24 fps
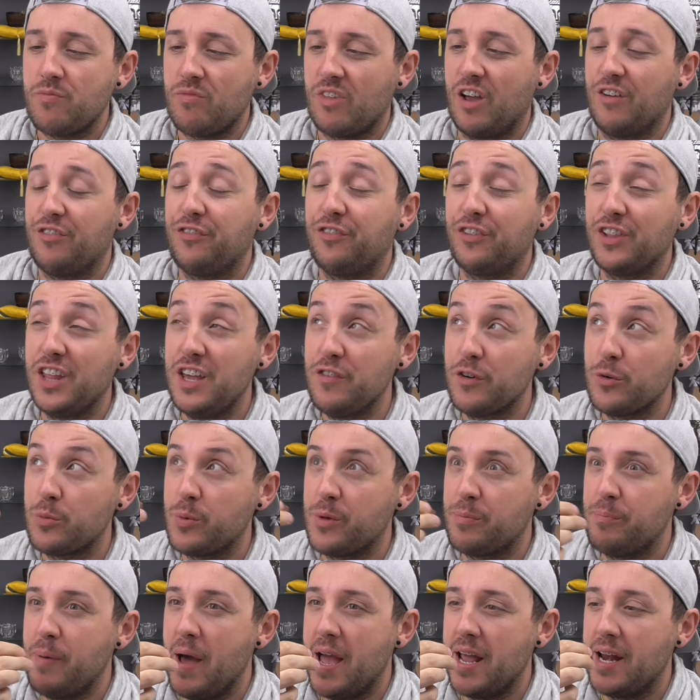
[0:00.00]
flavoured
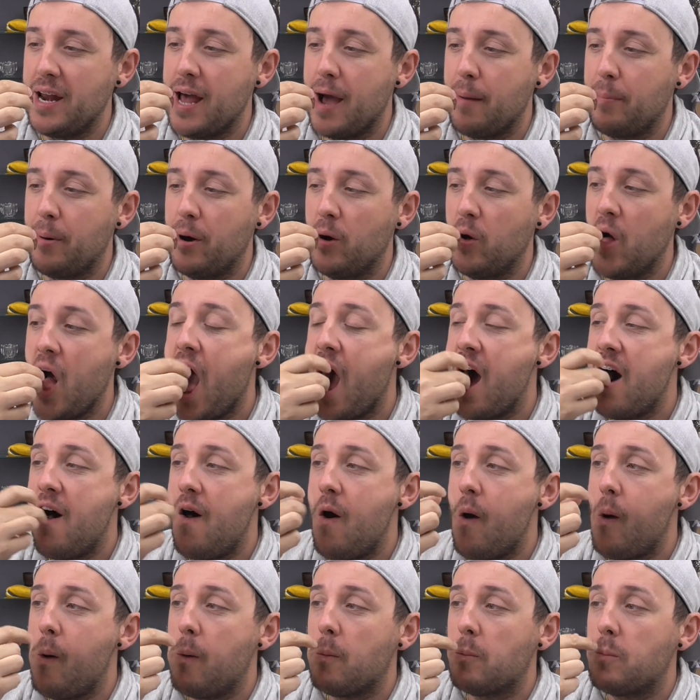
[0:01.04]
with pineapple
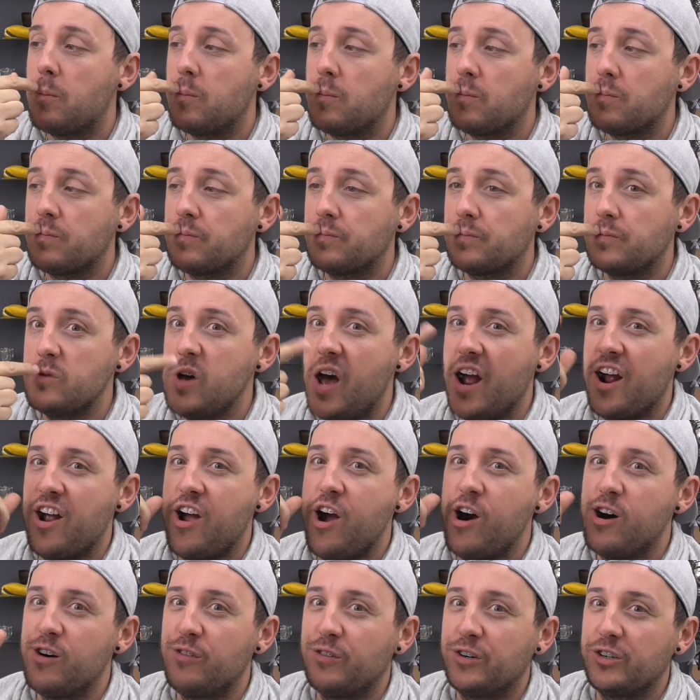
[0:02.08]
and
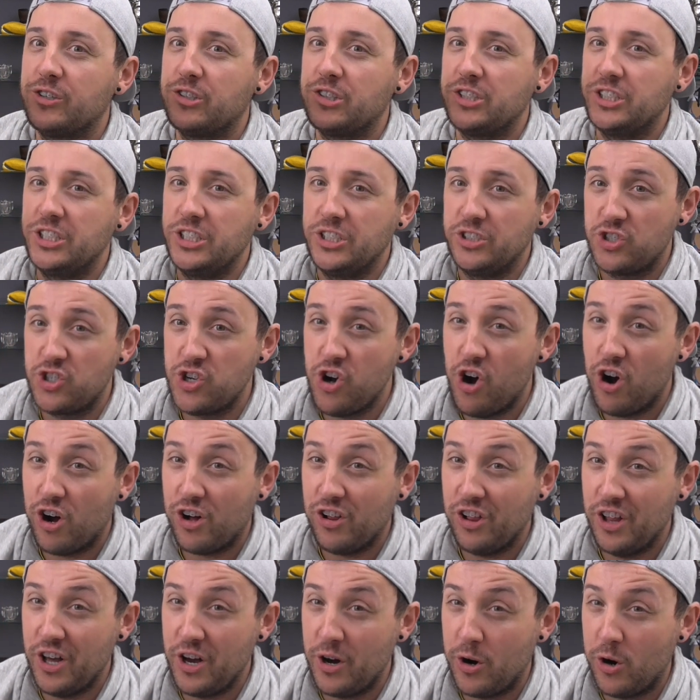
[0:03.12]
covered in
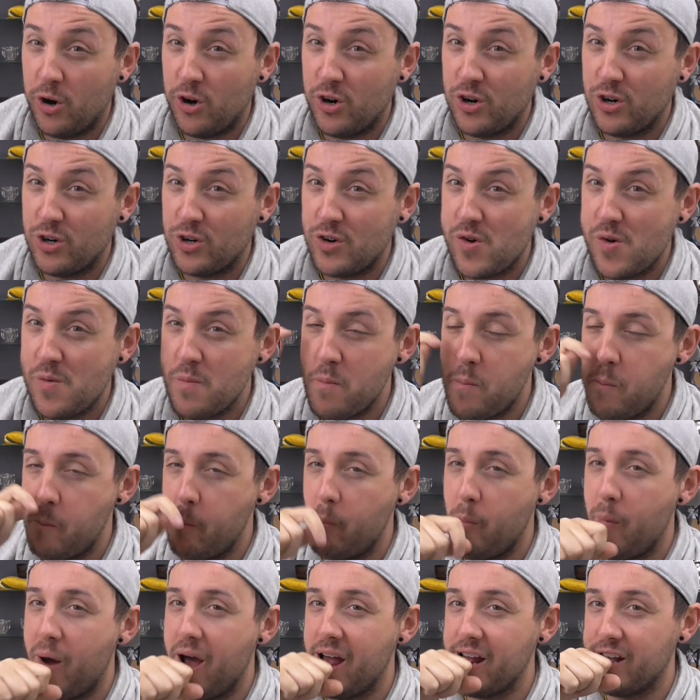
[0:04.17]
chocolate. Oh
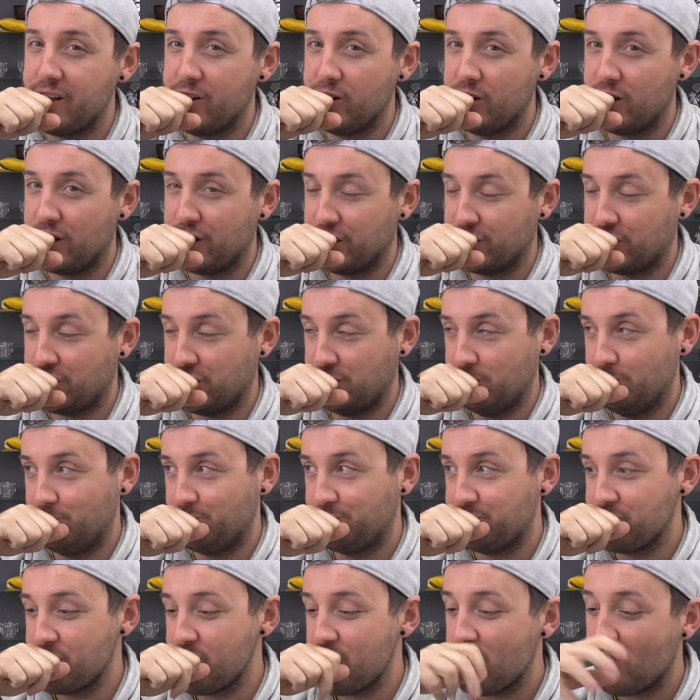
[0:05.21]
my gosh.
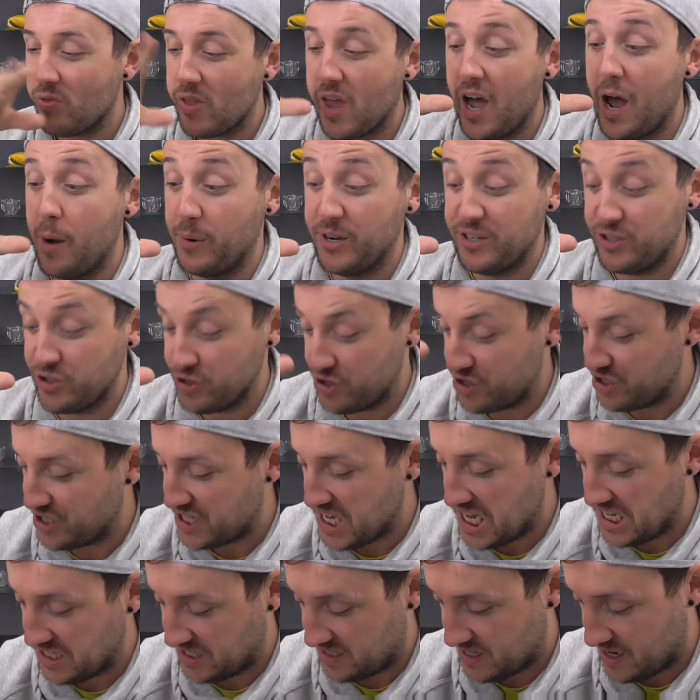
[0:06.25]
I wish you could
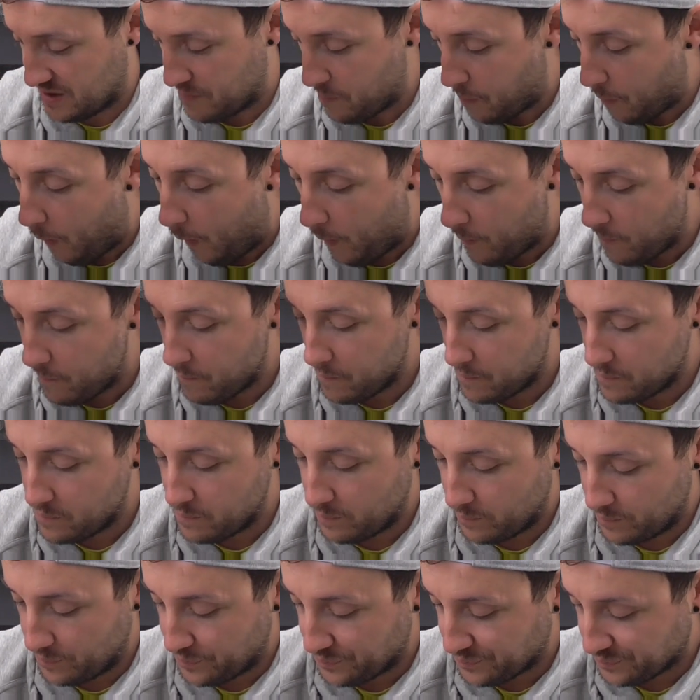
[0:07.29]
taste it.
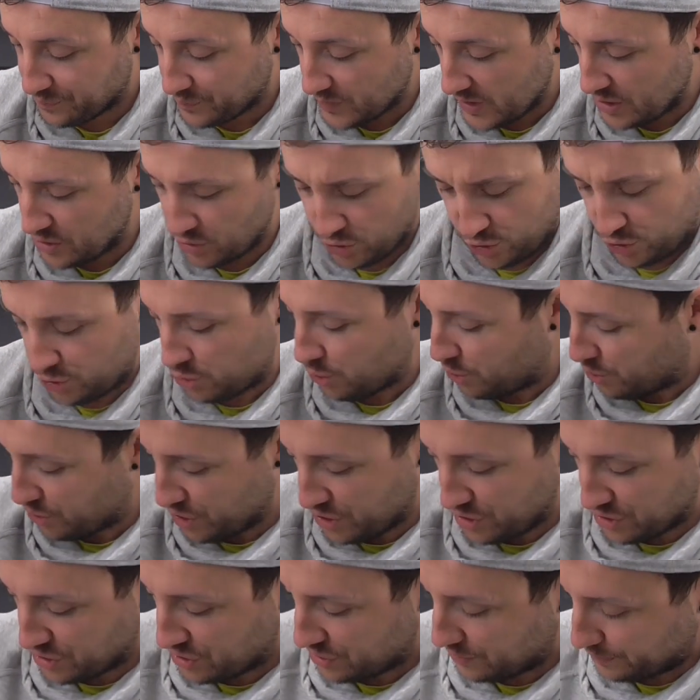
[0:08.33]
So
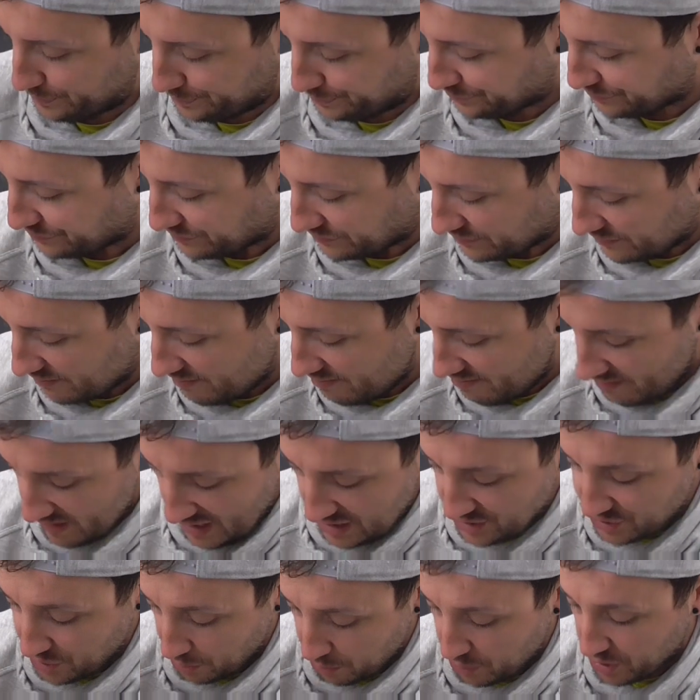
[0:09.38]
good.
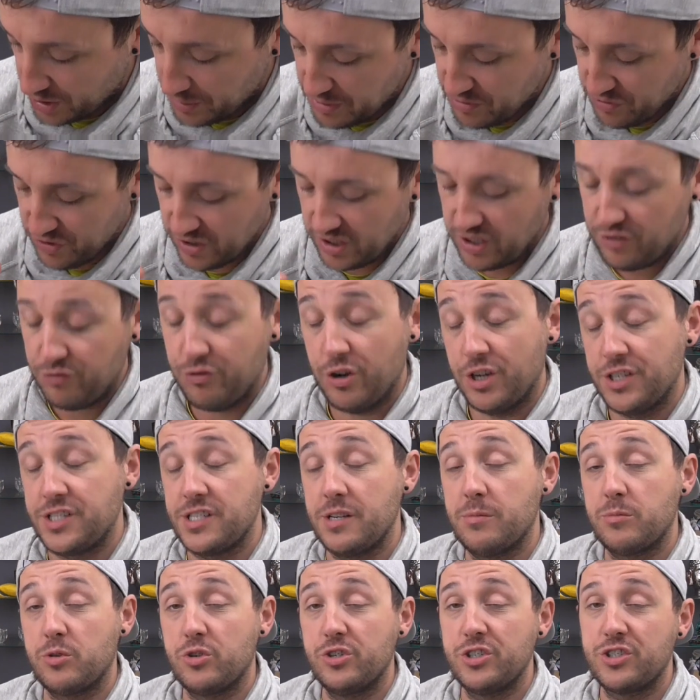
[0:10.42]
So I'm going to be really rude
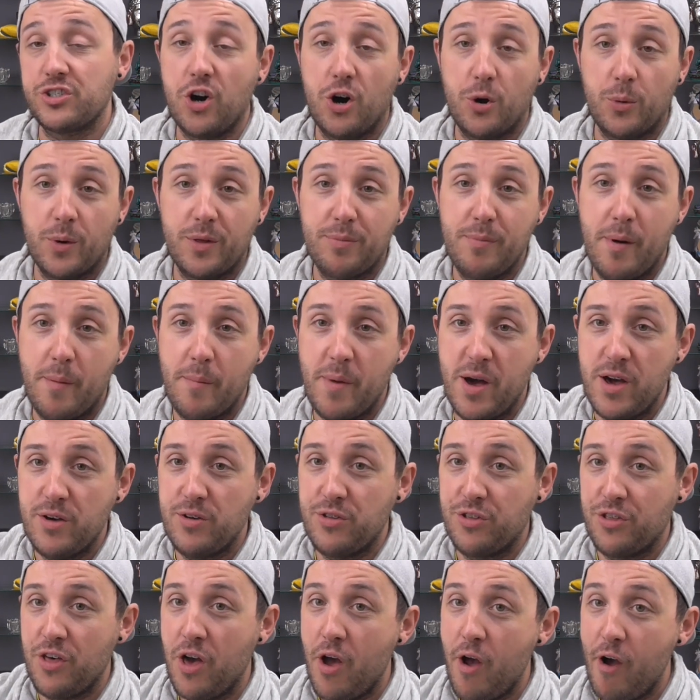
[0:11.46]
and I'm going to talk with my
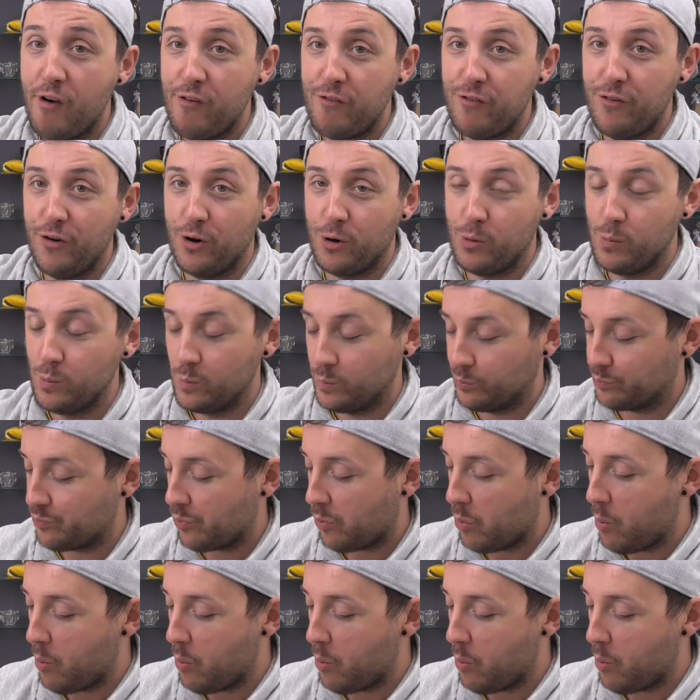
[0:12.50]
mouth full.